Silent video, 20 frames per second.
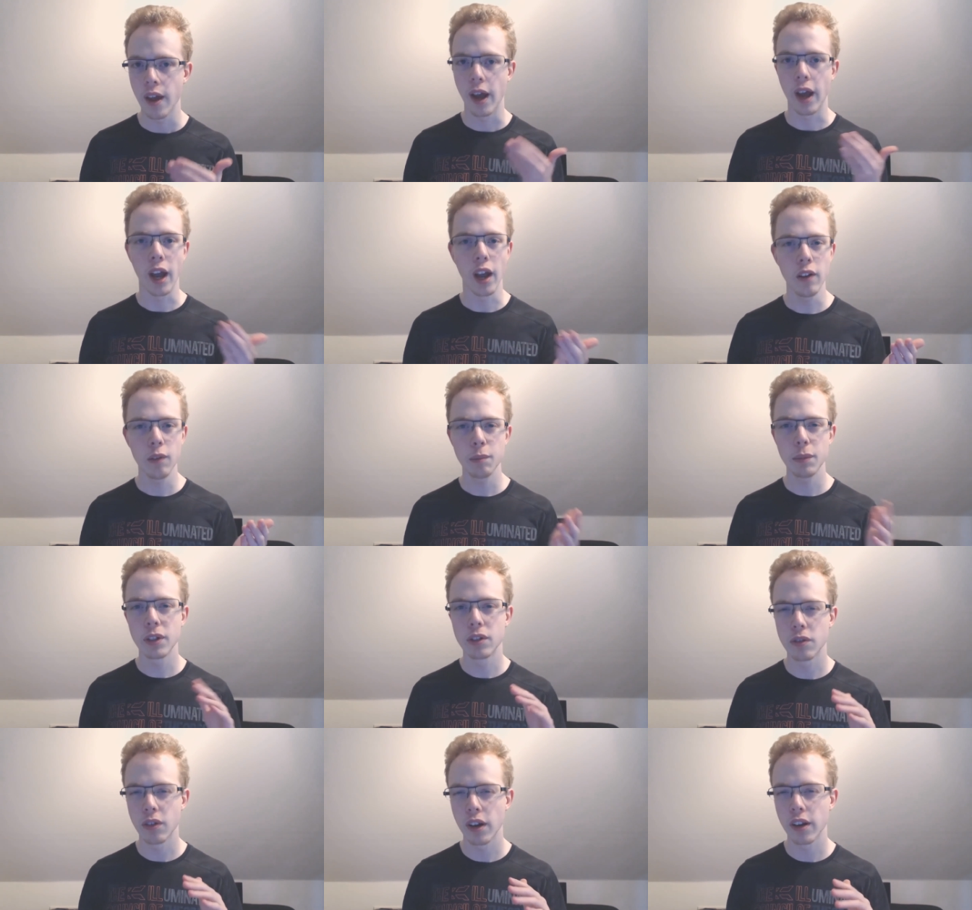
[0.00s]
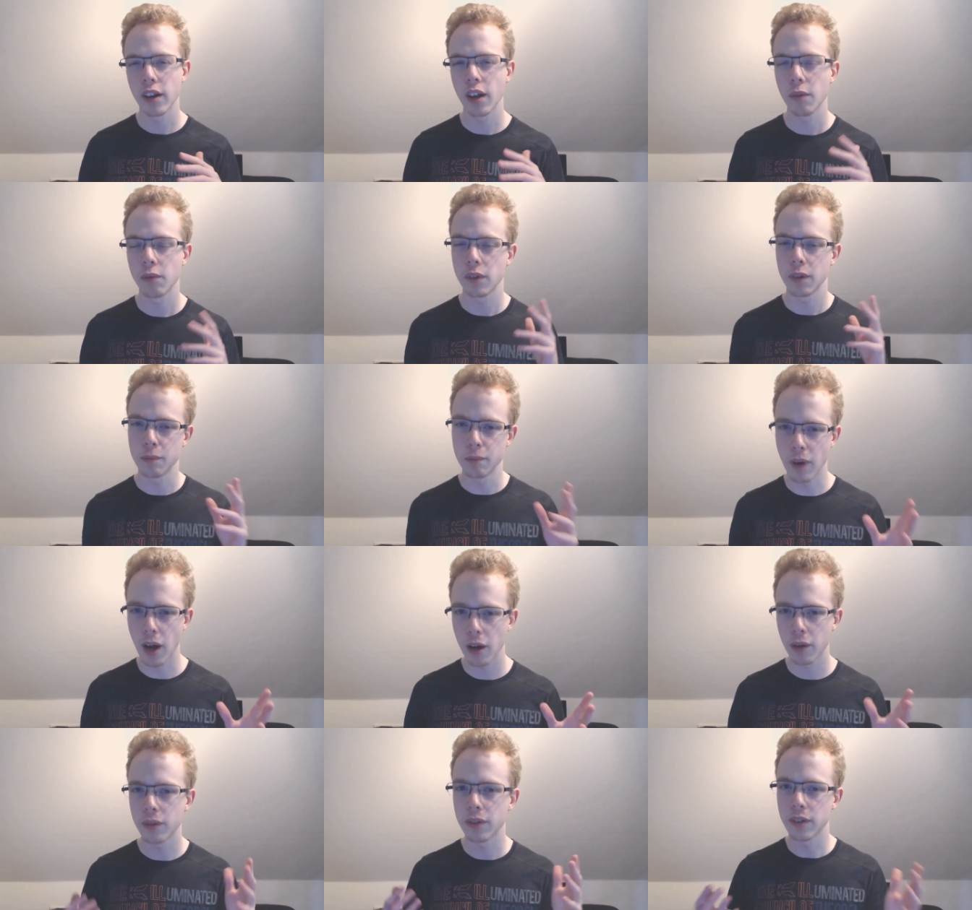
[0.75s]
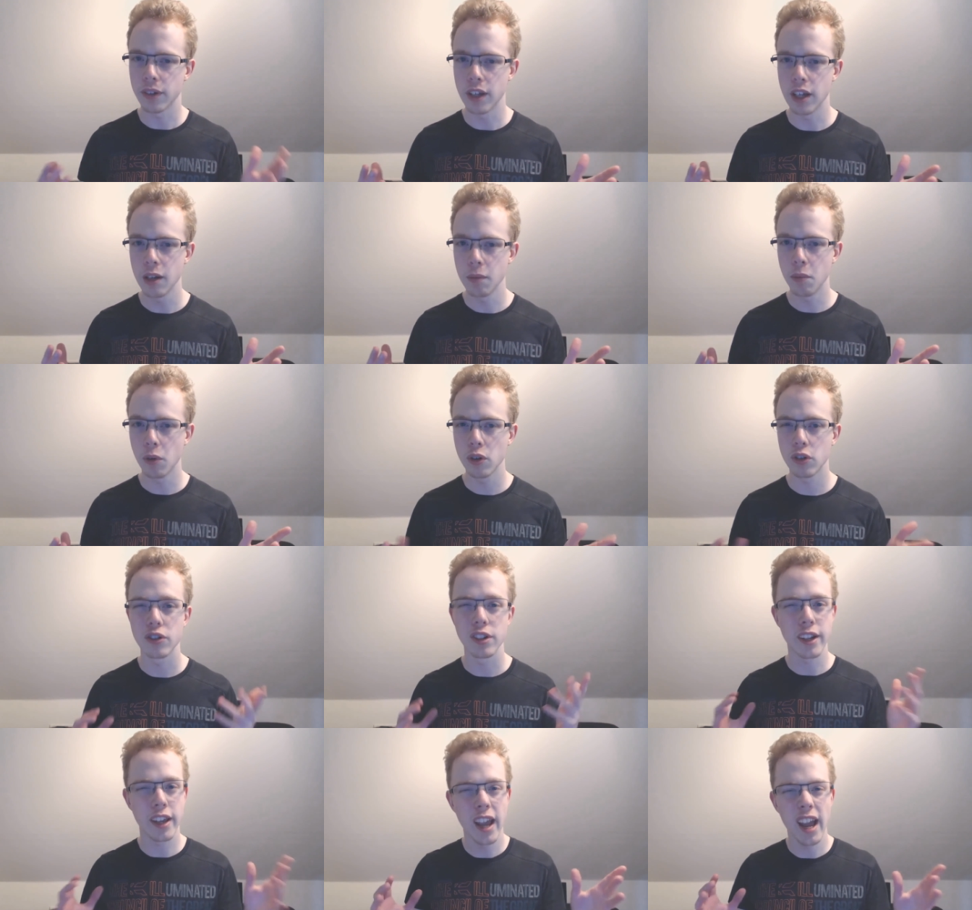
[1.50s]
I haven't been trying out with the mouse and keyboard,
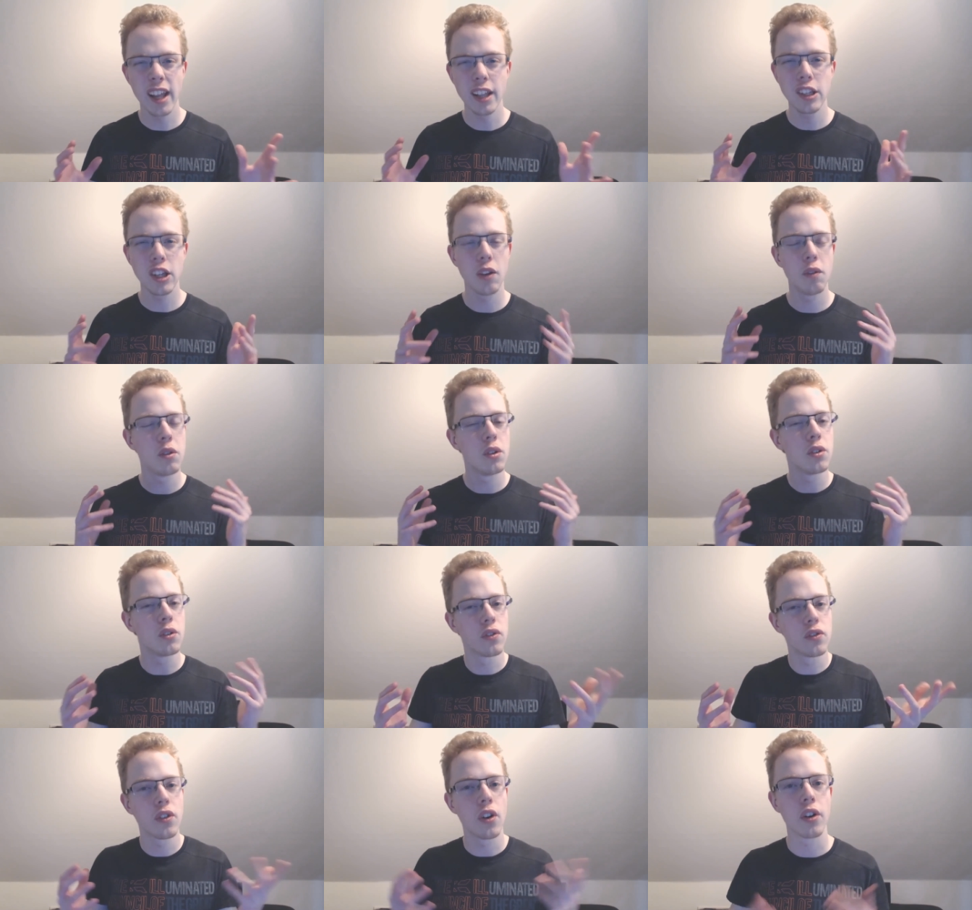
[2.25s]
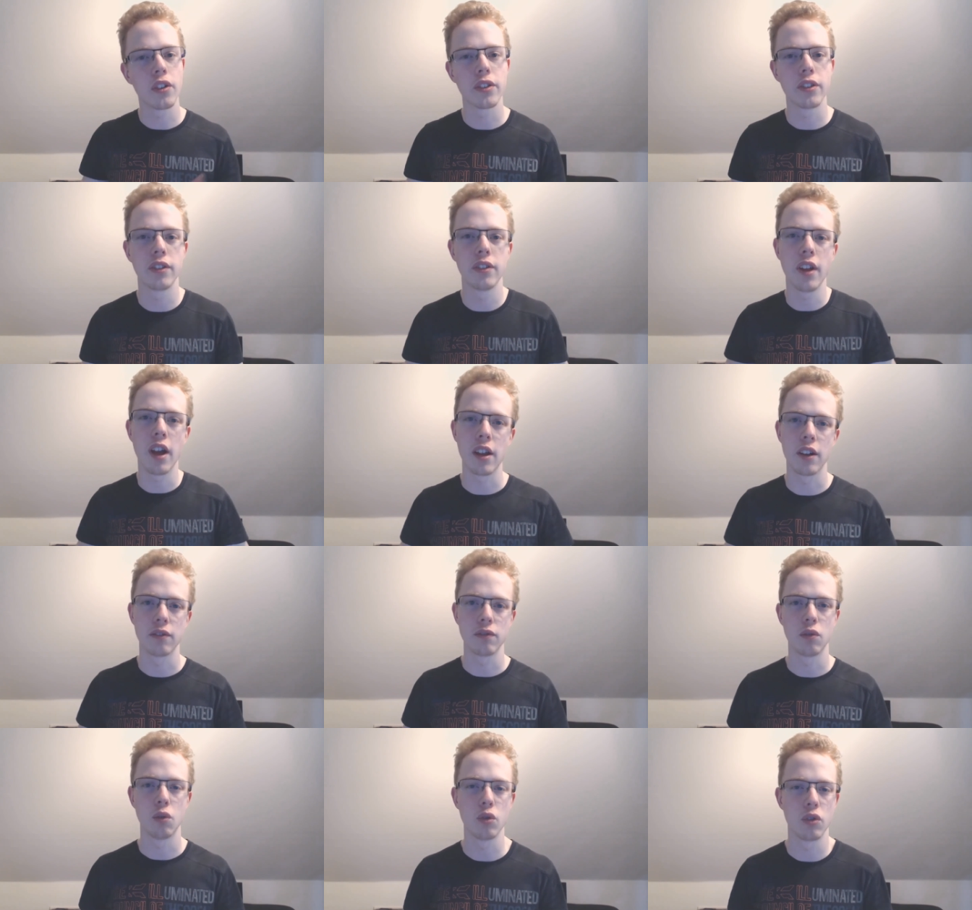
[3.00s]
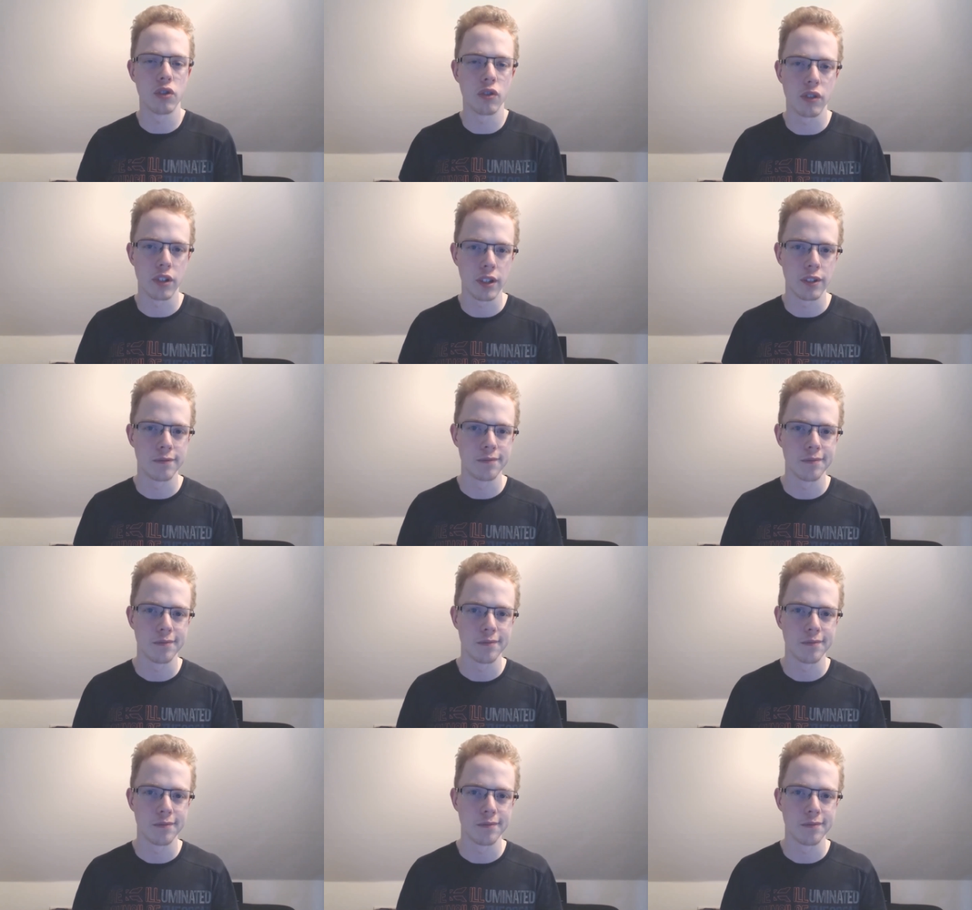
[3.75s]
so I can't give you any thoughts on that unfortunately.